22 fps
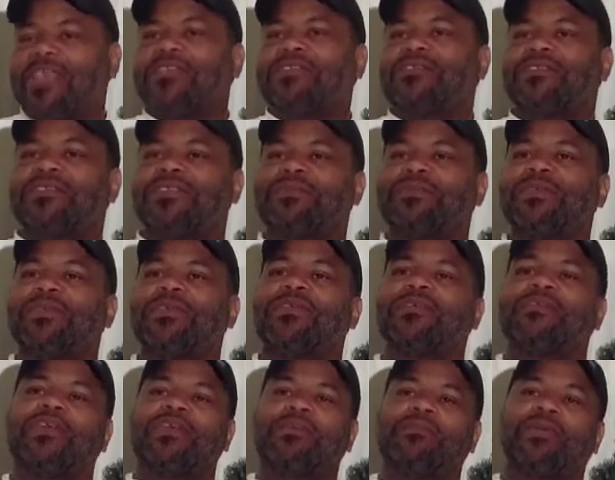used to be a
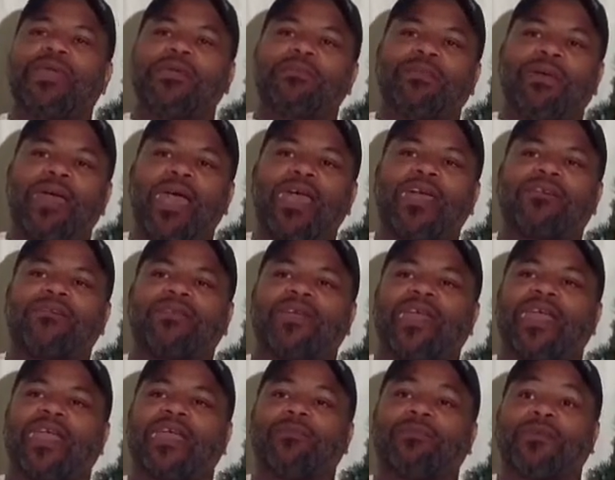Green Bay Packer
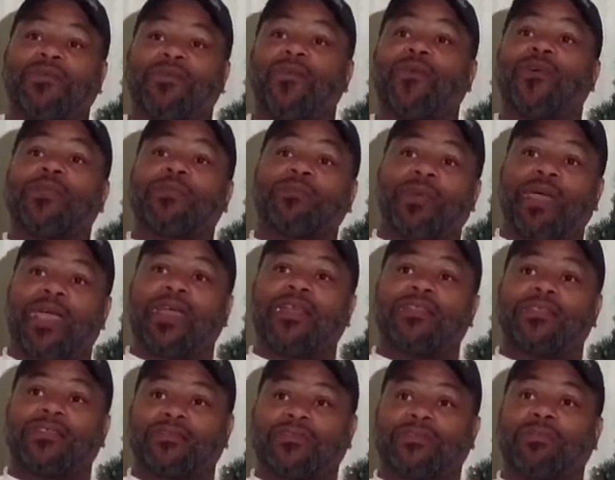fan before the
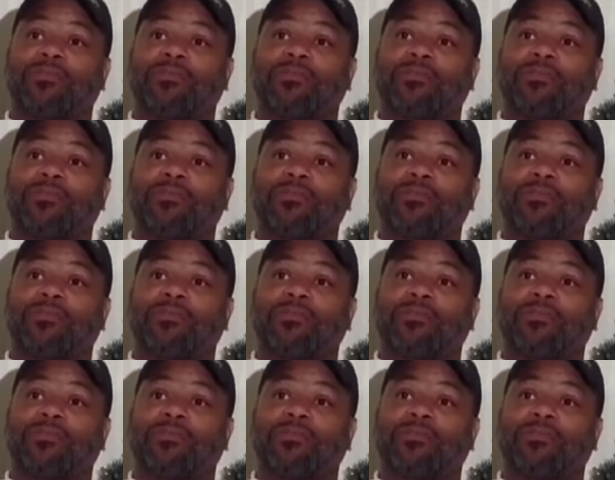Panthers were